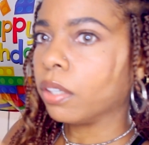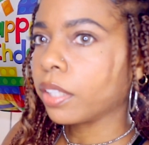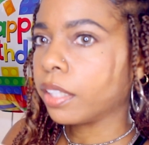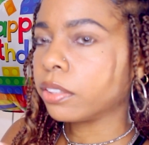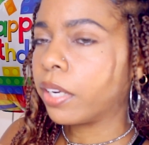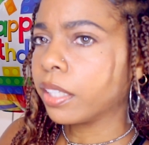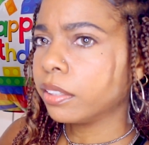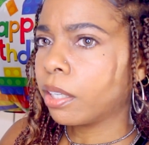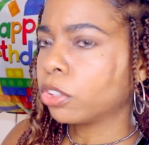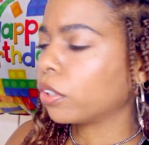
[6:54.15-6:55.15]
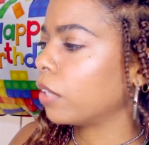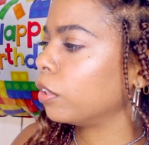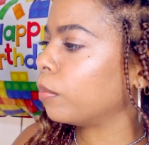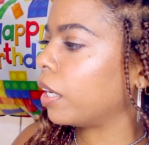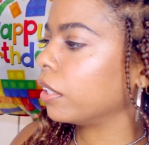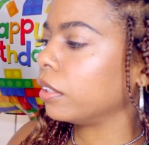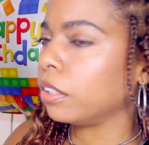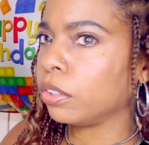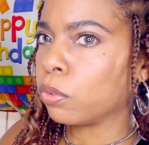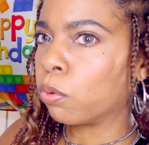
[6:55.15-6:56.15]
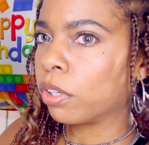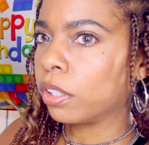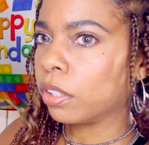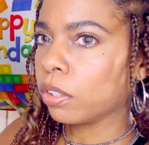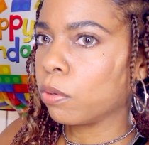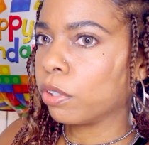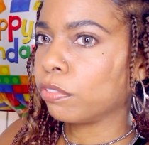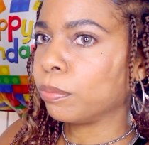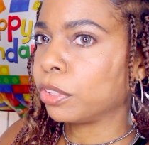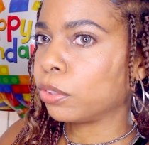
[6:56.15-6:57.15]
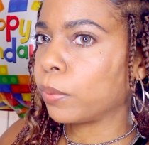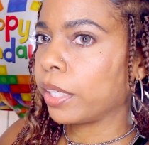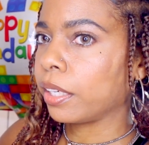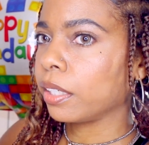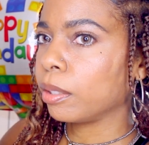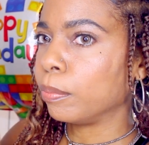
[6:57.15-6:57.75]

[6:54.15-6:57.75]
Okay, so I guess I'll try them on in order, going from this way